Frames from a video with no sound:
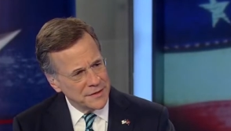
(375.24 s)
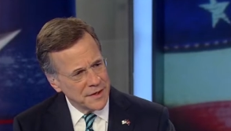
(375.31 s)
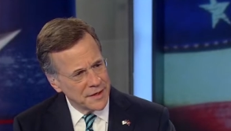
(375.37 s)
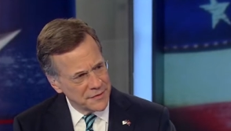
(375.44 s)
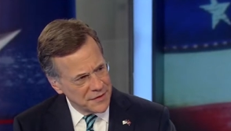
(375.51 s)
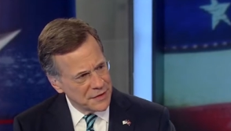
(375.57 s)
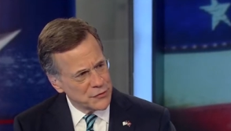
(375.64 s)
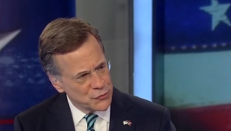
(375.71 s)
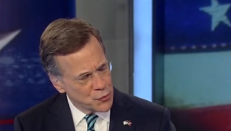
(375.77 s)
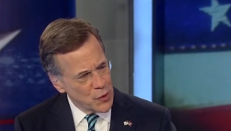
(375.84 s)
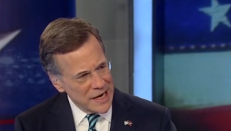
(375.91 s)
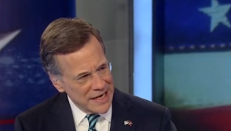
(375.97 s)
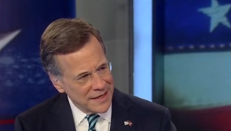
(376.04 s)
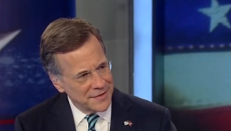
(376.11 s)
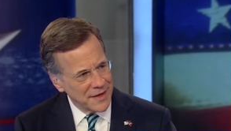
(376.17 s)
uh, this
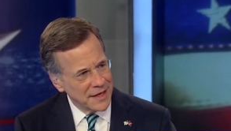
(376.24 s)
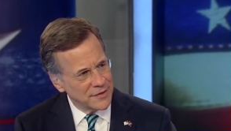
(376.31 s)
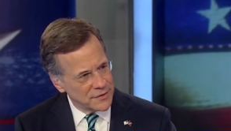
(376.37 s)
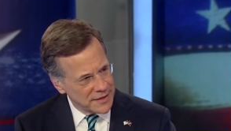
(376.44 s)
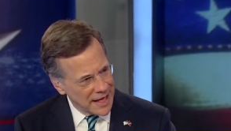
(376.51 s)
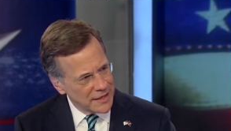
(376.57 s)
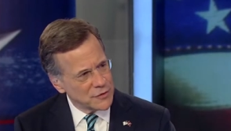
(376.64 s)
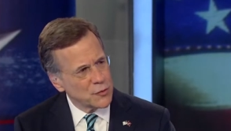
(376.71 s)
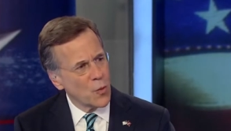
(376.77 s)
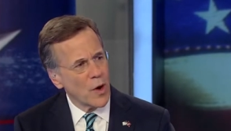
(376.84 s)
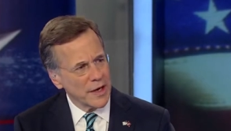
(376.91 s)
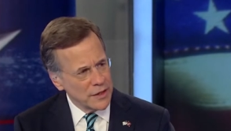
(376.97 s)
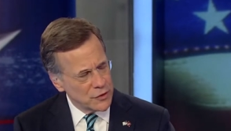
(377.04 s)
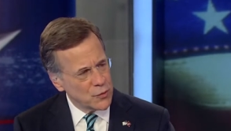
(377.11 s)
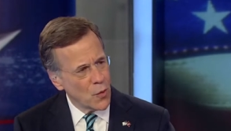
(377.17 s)
week that, that
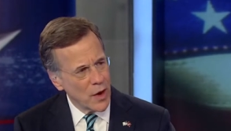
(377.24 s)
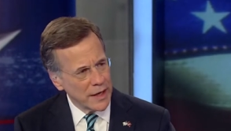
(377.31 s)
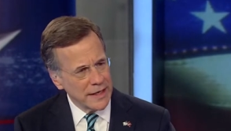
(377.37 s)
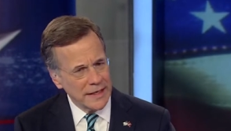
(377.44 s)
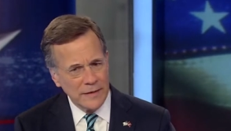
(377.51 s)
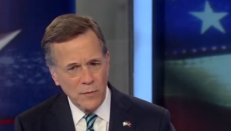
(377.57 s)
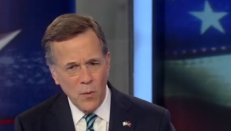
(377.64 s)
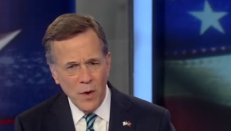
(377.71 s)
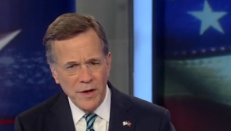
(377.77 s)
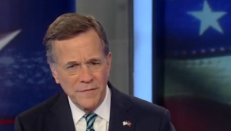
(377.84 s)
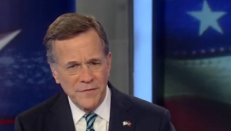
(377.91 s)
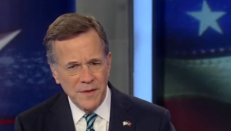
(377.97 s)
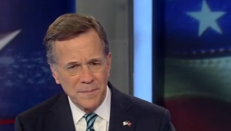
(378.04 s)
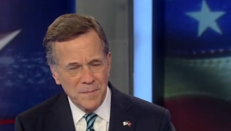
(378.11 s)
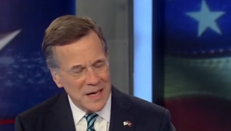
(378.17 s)
2020, one
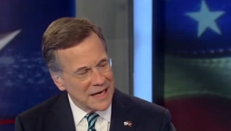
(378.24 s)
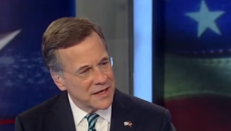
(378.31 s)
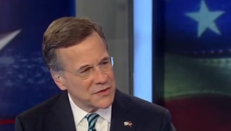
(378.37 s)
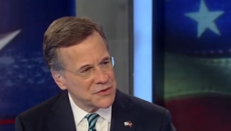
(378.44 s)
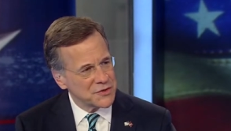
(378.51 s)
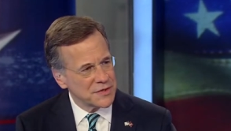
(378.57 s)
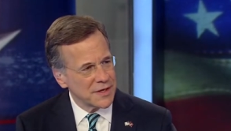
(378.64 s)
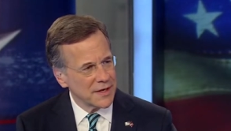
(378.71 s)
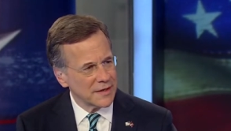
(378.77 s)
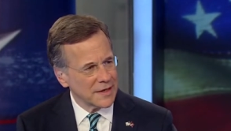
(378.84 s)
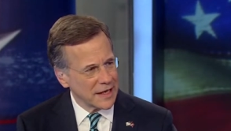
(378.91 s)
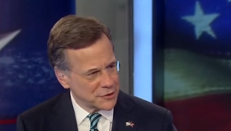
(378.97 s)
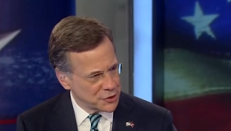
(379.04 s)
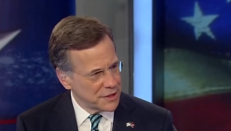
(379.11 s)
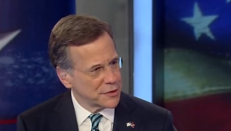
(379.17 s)
of the biggest
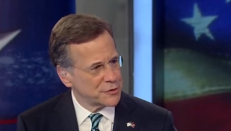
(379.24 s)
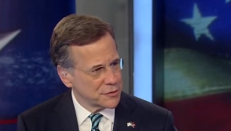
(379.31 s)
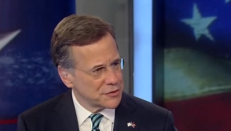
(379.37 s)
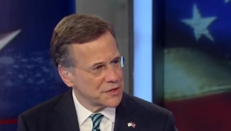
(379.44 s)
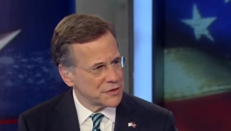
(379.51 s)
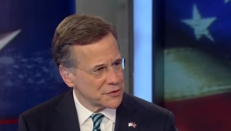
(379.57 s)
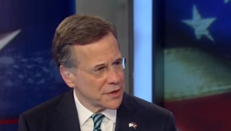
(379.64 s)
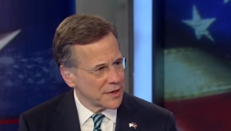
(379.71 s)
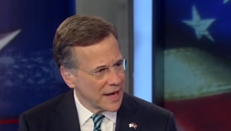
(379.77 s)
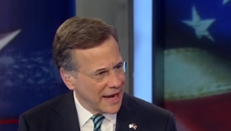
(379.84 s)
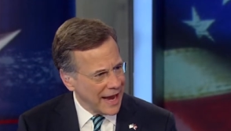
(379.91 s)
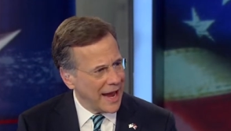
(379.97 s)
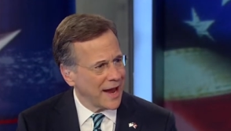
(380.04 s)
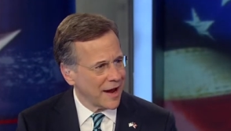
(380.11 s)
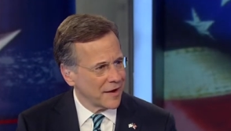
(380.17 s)
election issues he's going to
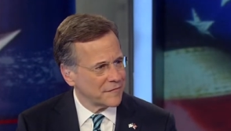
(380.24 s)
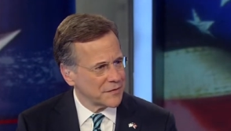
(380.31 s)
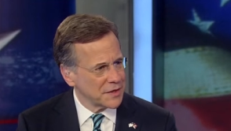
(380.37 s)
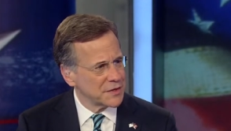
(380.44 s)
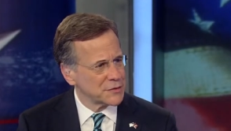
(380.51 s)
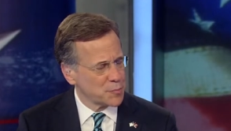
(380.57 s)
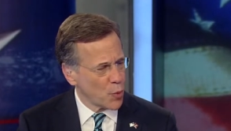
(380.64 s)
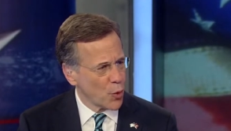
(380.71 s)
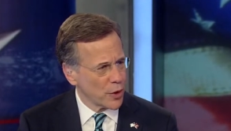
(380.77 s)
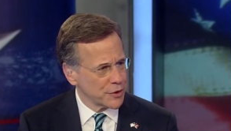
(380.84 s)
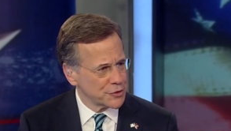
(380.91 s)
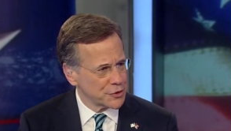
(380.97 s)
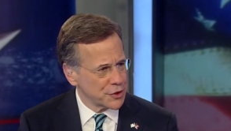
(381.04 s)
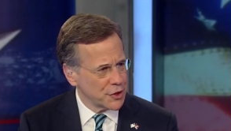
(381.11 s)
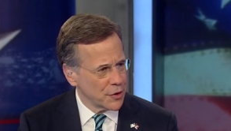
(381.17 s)
have is
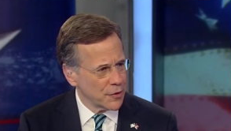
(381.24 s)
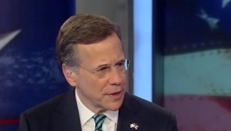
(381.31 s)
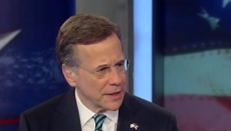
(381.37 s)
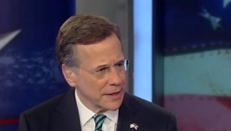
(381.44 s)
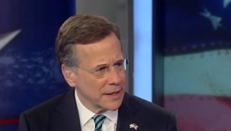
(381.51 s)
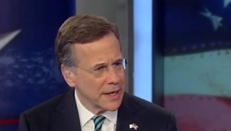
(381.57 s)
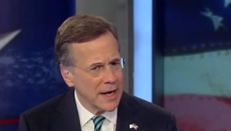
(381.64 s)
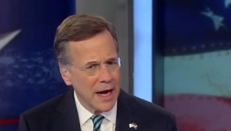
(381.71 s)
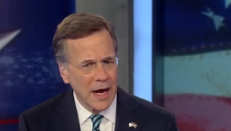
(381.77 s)
border security.